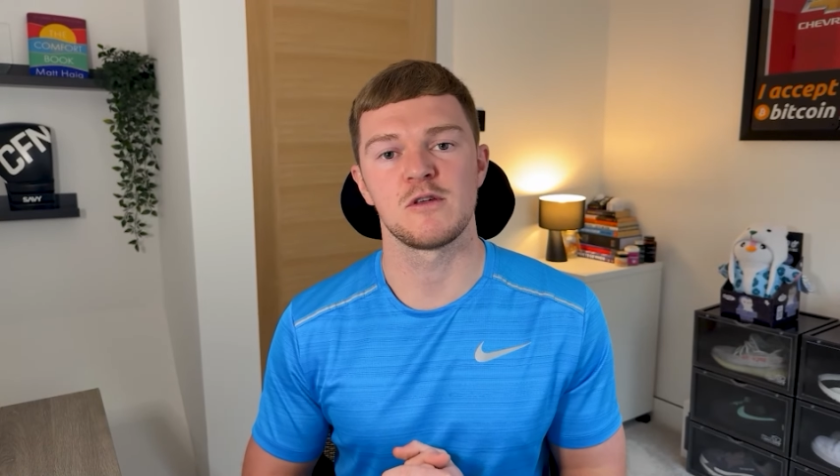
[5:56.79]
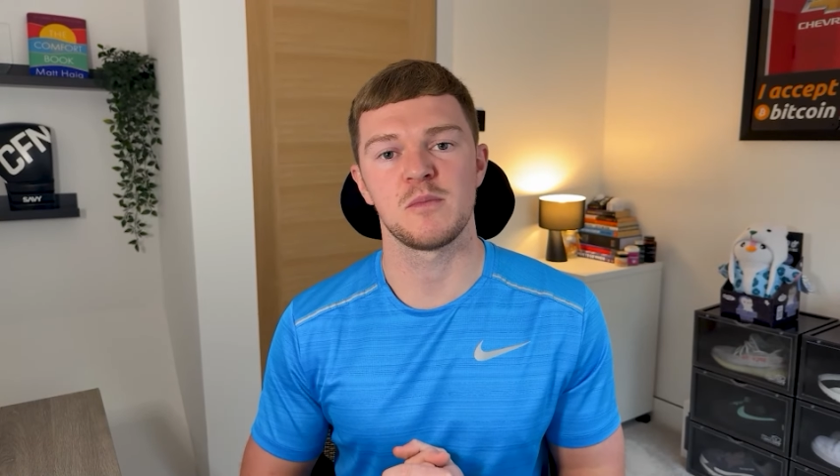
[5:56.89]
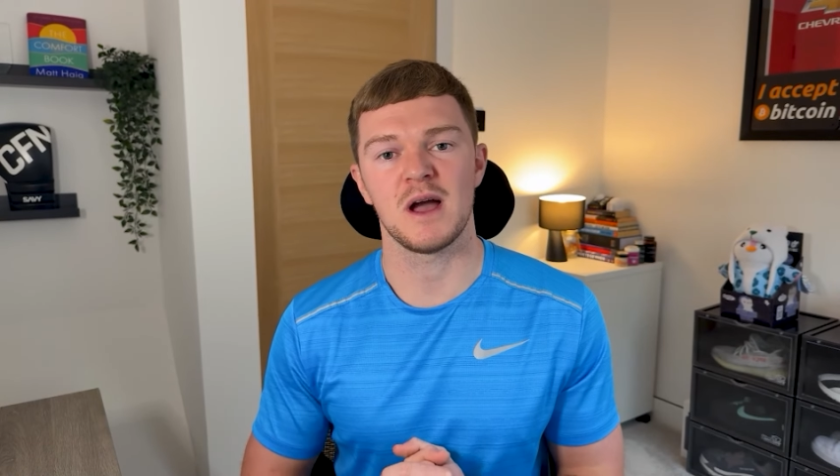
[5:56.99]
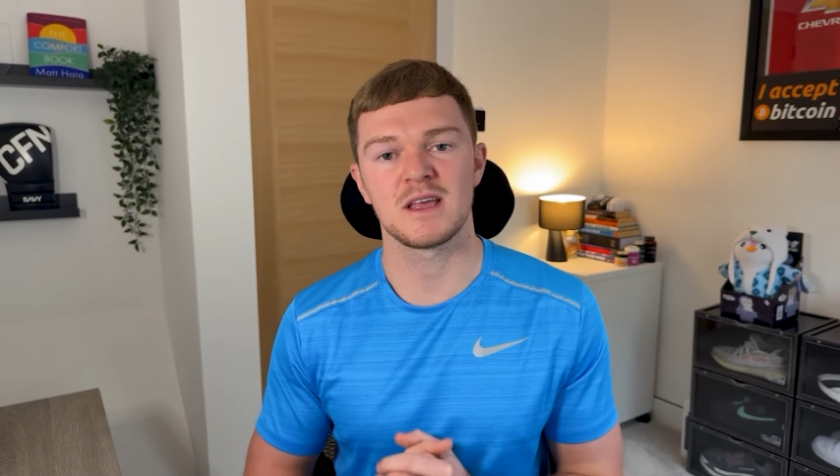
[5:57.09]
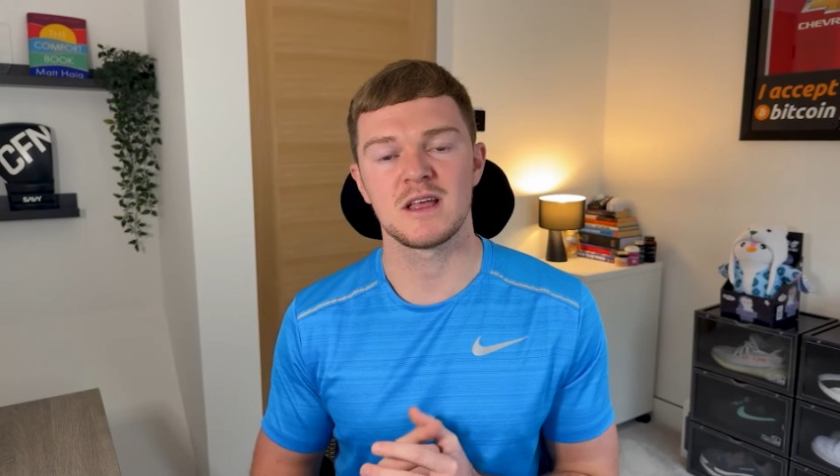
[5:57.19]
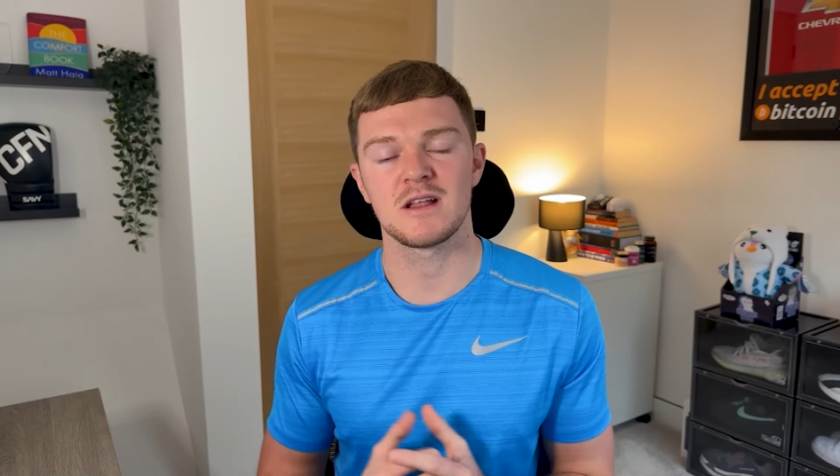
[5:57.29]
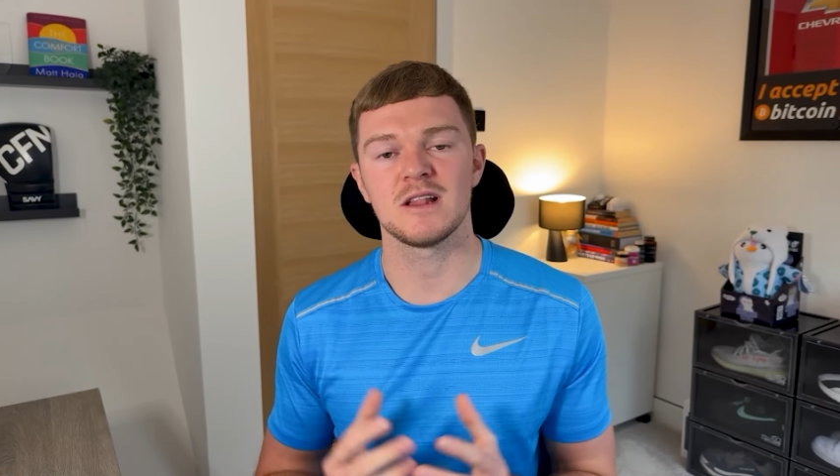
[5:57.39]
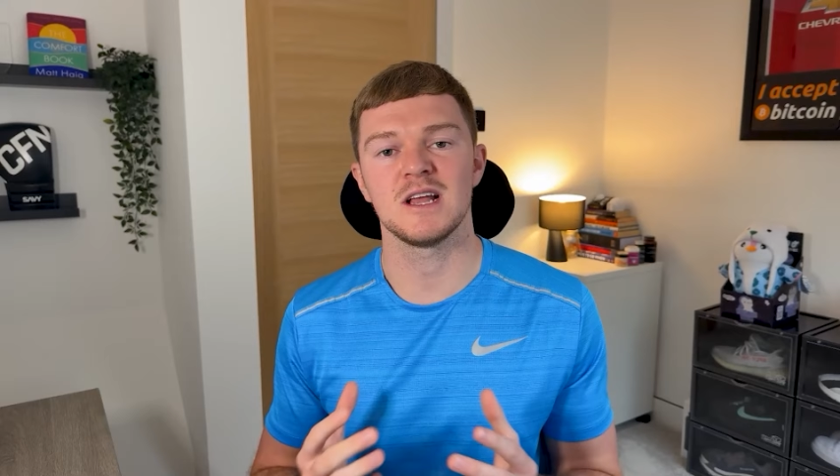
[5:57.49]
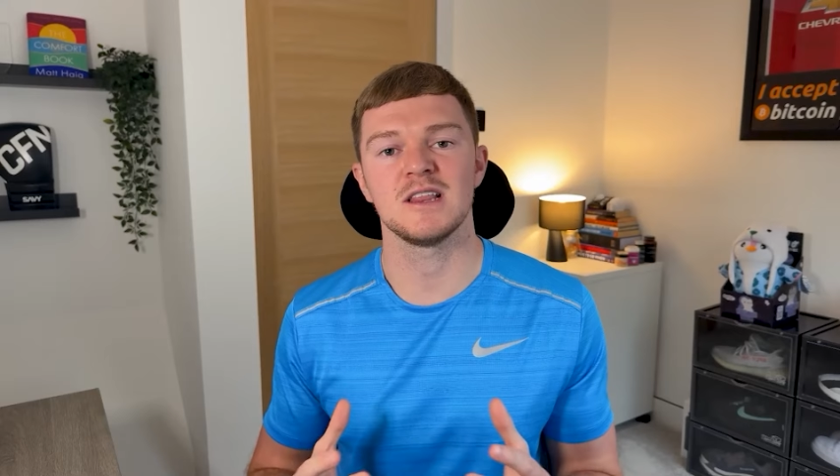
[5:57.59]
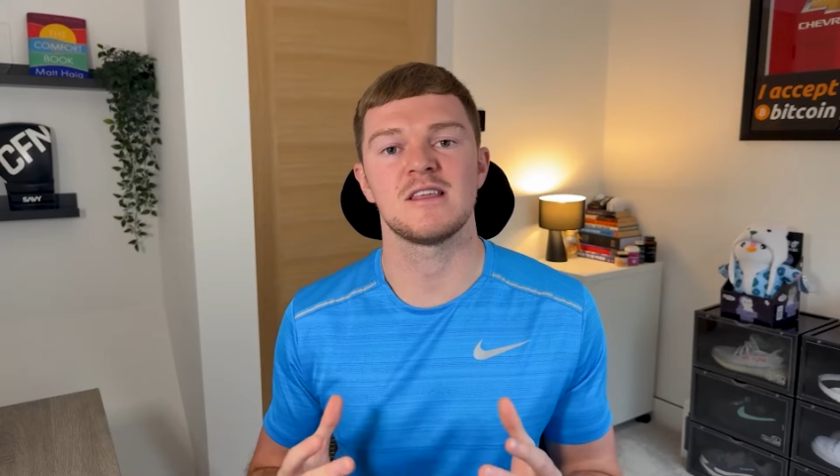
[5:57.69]
but I can
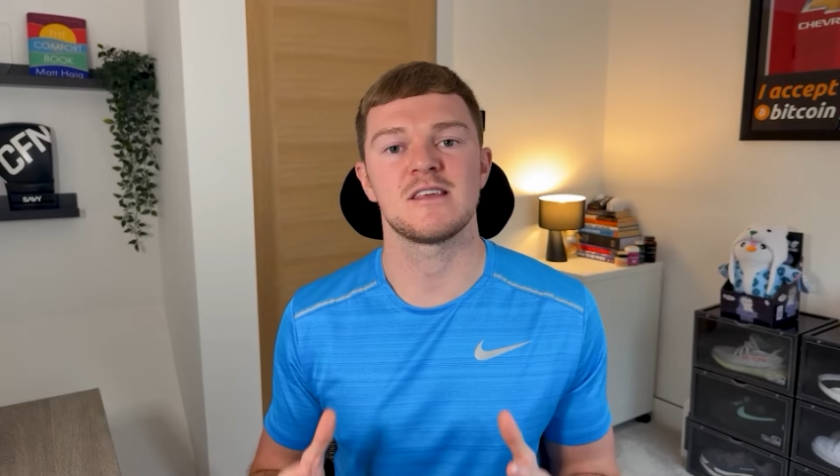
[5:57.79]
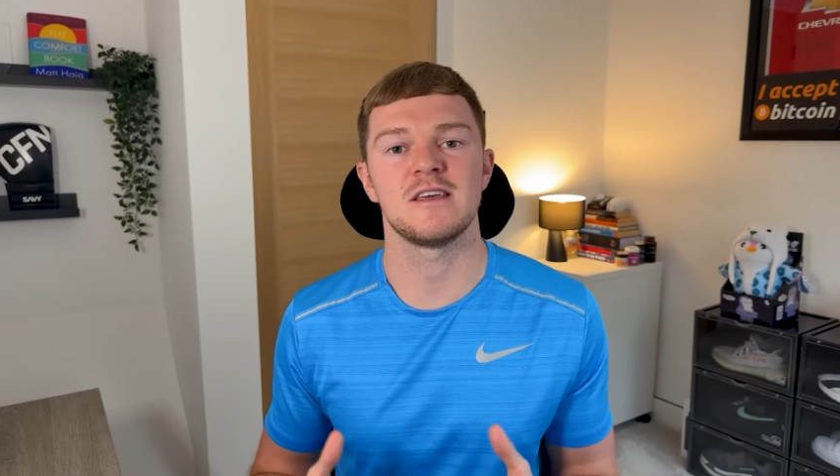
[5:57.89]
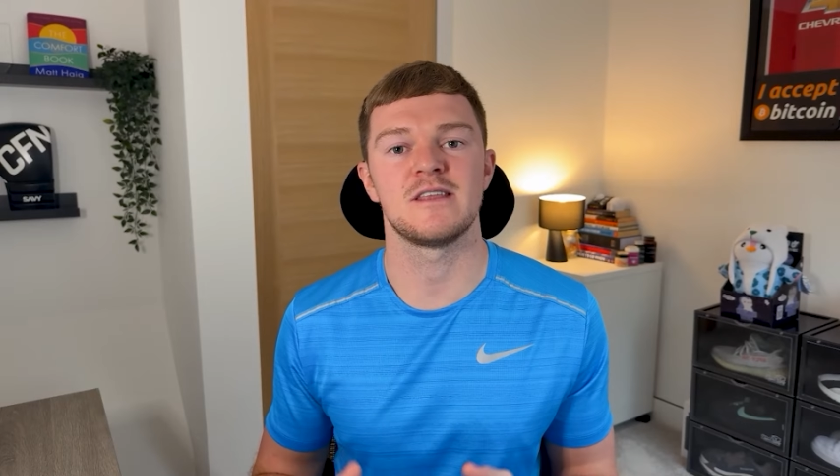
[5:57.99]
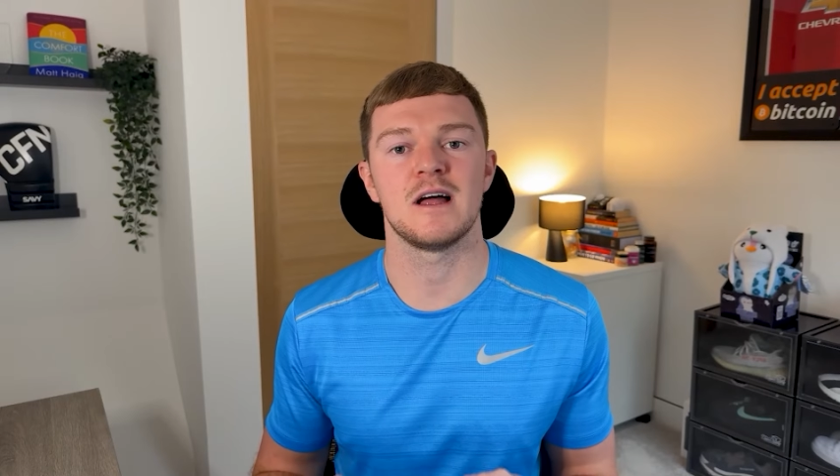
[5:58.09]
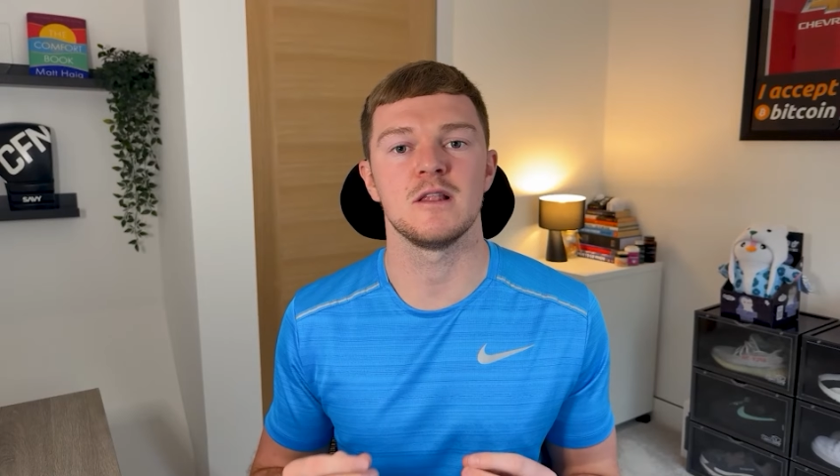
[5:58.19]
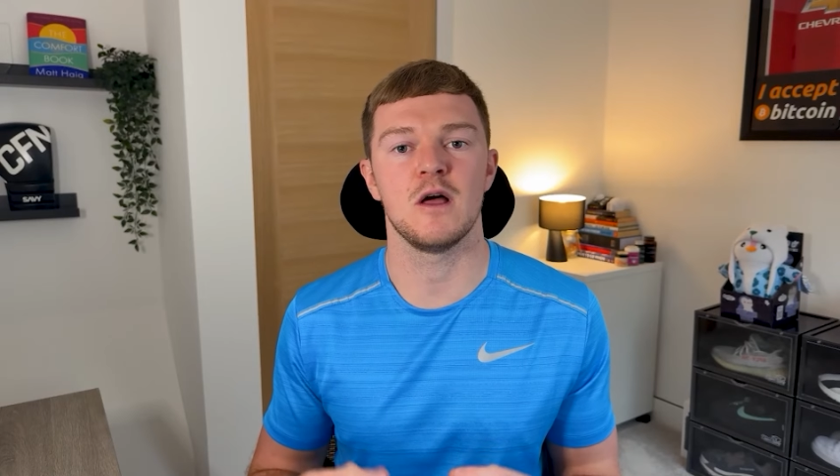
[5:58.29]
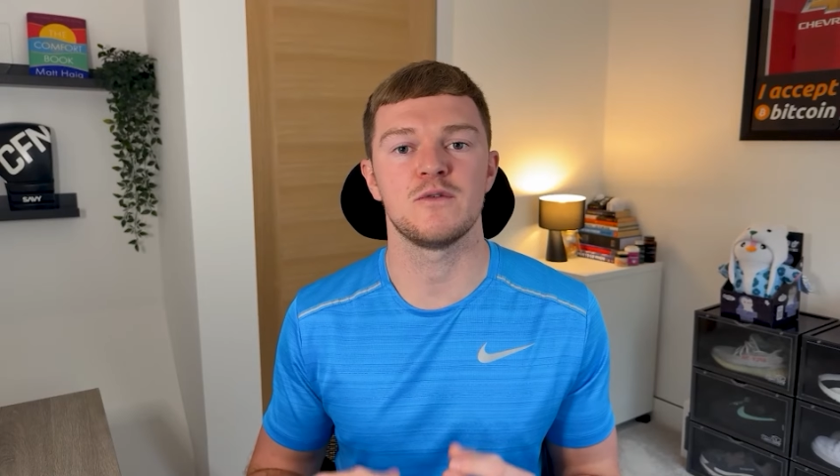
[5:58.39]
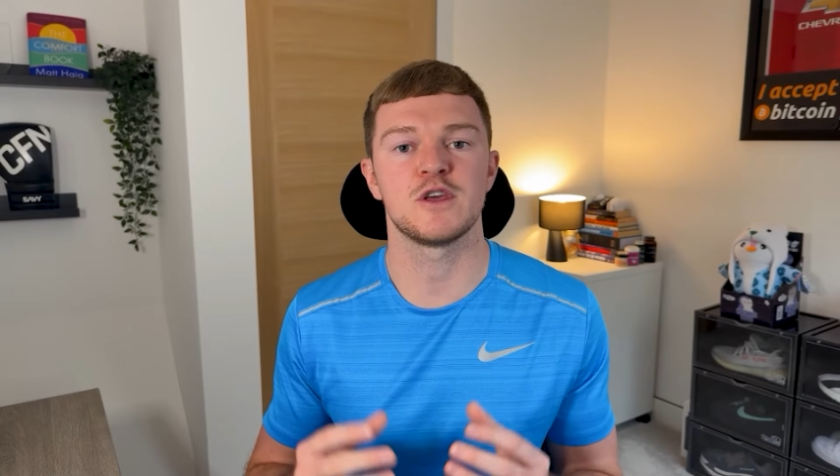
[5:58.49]
clearly see that a lot of